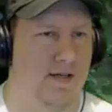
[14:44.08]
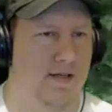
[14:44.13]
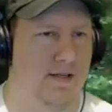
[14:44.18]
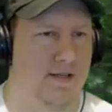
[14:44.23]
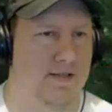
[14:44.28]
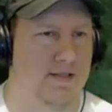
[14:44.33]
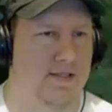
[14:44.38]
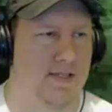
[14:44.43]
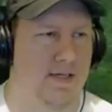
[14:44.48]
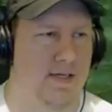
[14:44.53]

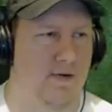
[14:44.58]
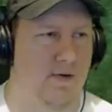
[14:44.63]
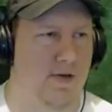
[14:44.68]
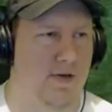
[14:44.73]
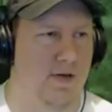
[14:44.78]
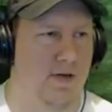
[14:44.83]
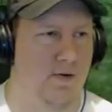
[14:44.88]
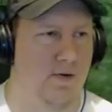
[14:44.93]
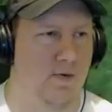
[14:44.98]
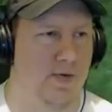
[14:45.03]
Looks like we're
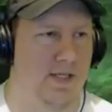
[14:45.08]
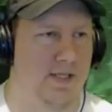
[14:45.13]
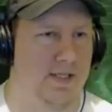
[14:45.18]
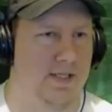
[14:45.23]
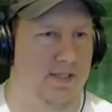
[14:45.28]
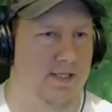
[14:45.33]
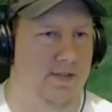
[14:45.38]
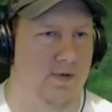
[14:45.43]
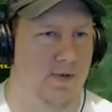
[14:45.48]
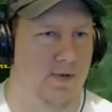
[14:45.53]
gonna win
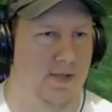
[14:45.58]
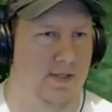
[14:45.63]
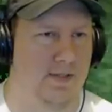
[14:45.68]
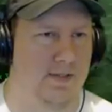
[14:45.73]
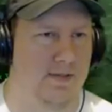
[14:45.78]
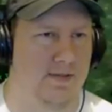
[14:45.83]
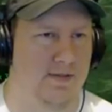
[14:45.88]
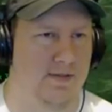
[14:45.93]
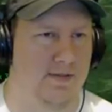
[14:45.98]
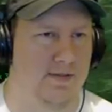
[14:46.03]
this one.
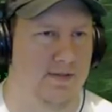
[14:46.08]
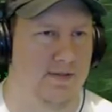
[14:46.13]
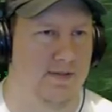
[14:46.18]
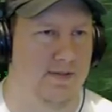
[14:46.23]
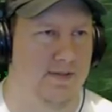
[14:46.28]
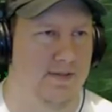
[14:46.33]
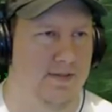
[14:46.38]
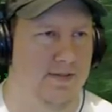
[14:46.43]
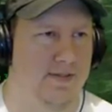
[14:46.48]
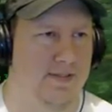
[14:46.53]

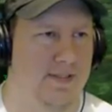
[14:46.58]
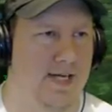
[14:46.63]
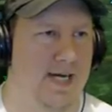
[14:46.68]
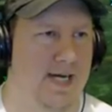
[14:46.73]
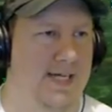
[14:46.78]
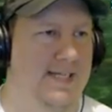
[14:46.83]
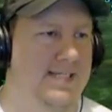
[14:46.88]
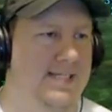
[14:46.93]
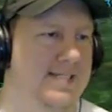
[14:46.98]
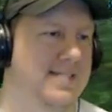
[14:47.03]

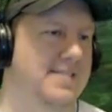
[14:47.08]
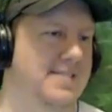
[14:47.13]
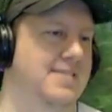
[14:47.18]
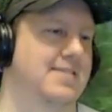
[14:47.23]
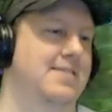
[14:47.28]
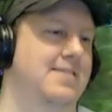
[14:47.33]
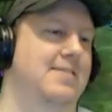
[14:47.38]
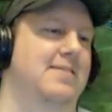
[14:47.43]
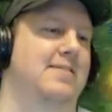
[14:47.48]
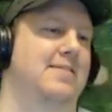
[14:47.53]
Nice.
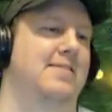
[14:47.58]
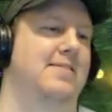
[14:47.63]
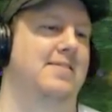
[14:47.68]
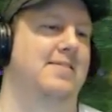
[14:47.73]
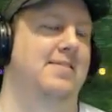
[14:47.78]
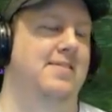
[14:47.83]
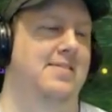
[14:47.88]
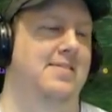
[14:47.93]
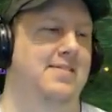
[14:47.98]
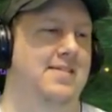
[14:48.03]

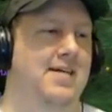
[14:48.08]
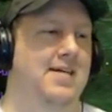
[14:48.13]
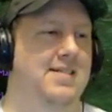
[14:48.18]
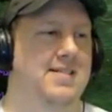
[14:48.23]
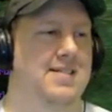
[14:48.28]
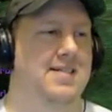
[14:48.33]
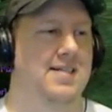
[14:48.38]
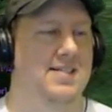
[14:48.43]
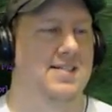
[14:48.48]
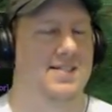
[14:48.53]

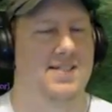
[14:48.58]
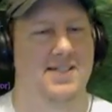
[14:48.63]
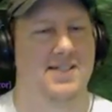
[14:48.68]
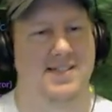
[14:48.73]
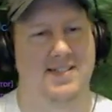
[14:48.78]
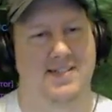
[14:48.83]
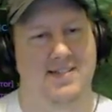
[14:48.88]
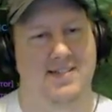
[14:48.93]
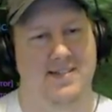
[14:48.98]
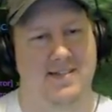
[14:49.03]
Nice, nice,
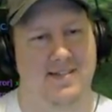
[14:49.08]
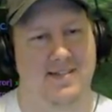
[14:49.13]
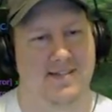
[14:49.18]
nice.